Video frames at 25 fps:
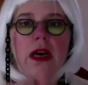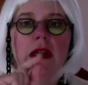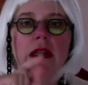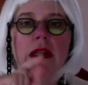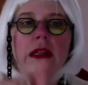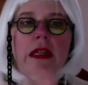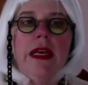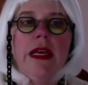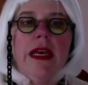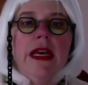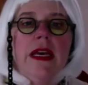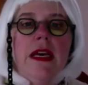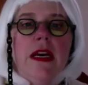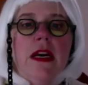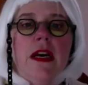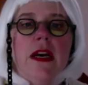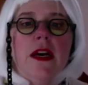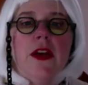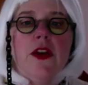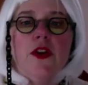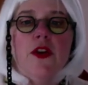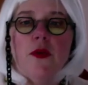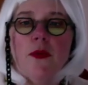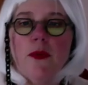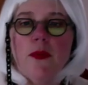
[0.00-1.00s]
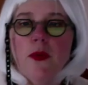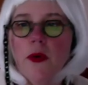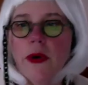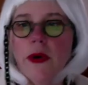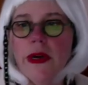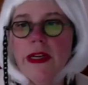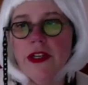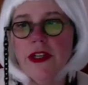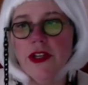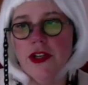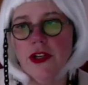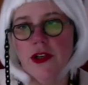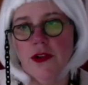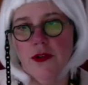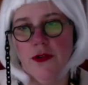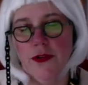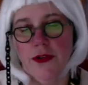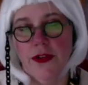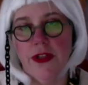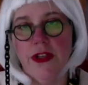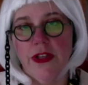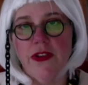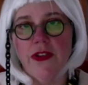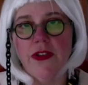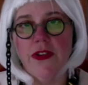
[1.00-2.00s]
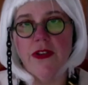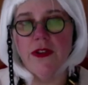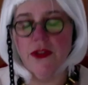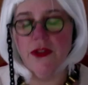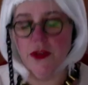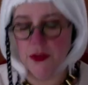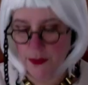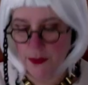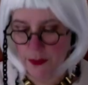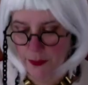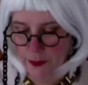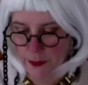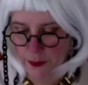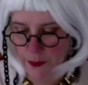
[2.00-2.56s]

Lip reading: Link your point to your thesis.